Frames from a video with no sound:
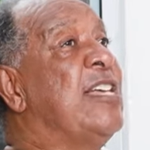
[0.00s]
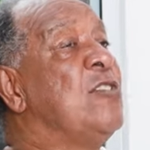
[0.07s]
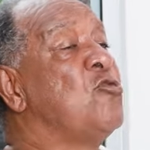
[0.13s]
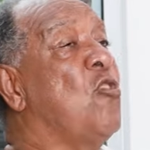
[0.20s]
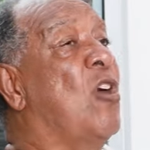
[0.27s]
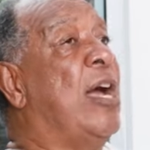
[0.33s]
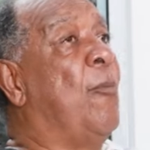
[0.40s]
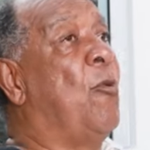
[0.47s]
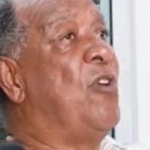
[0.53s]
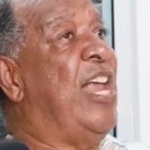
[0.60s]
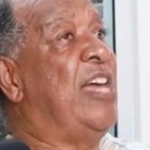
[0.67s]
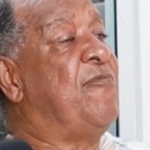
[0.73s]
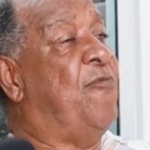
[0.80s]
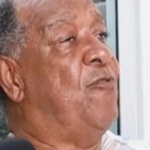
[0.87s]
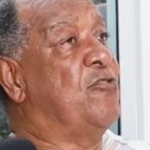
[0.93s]
can talk about
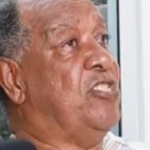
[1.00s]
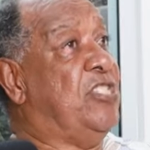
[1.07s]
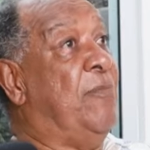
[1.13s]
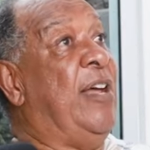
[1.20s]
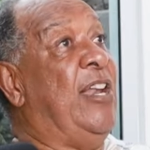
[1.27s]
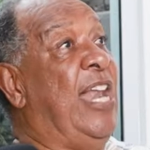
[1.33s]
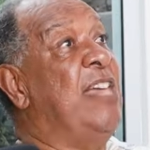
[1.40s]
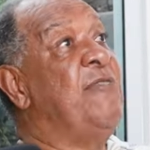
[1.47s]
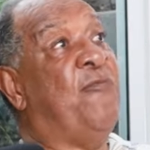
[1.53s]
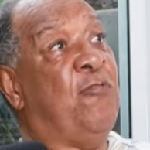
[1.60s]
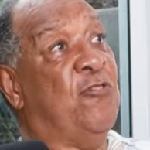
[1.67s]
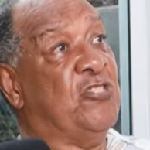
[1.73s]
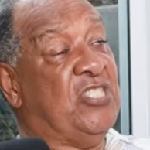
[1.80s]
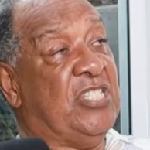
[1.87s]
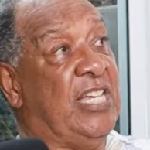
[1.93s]
Lyle Foster, but Lyle
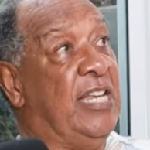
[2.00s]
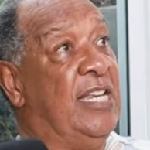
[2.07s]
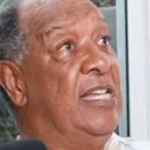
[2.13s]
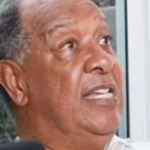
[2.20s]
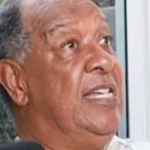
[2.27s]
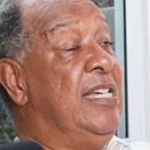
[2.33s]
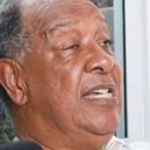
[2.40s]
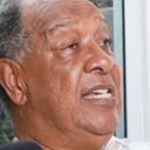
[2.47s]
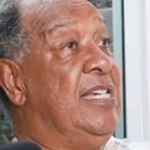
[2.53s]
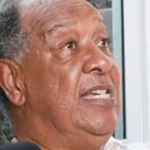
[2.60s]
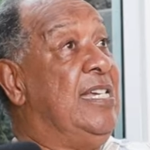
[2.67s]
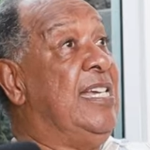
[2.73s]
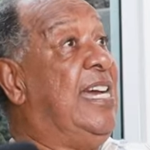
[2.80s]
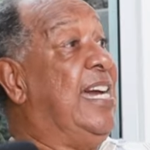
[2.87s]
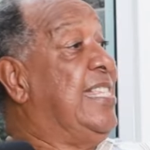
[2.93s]
Foster,
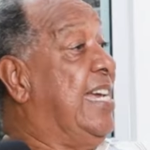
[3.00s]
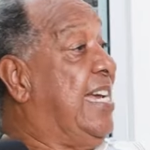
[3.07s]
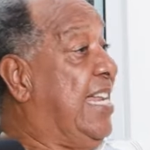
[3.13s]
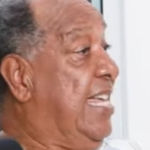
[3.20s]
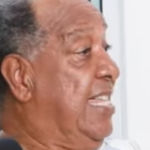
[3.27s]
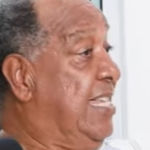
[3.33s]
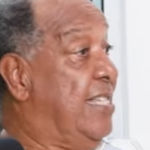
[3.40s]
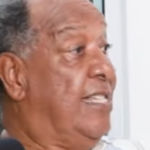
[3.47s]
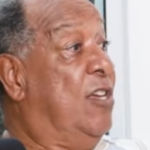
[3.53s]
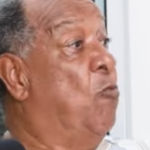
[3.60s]
he had a credit.